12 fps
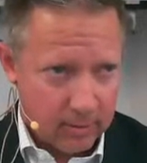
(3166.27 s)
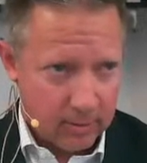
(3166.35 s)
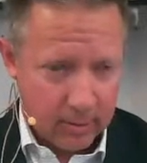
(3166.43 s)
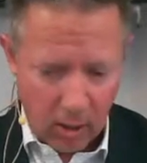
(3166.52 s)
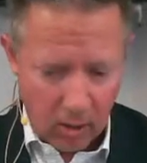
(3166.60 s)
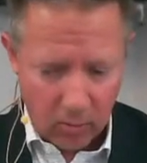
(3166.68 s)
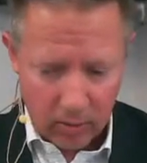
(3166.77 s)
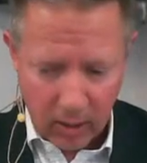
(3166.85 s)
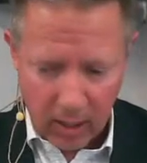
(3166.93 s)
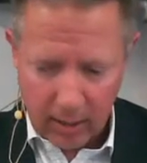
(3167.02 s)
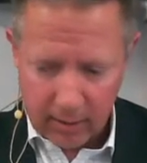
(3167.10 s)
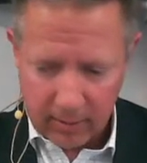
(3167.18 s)
No, we're
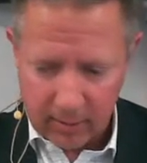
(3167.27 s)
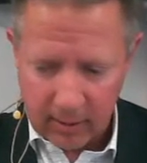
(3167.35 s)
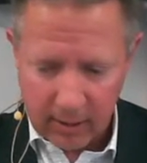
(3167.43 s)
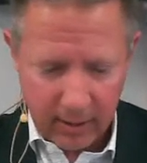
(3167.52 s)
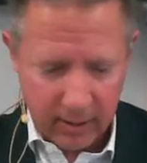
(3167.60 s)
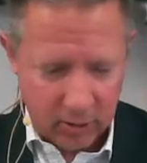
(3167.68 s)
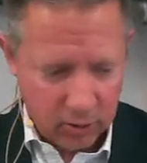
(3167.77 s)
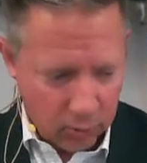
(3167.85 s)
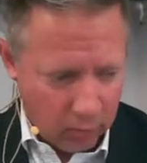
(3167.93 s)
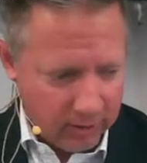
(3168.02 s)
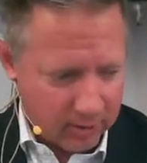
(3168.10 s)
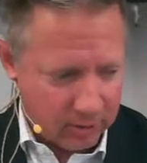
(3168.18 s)
not. Okay, it
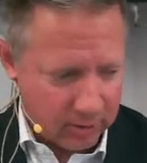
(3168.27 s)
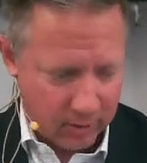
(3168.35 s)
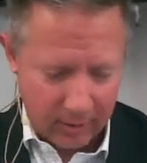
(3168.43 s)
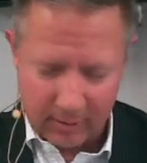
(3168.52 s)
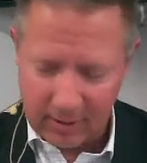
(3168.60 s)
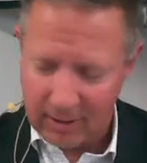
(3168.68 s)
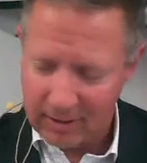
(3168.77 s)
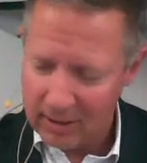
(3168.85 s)
destroys assurance.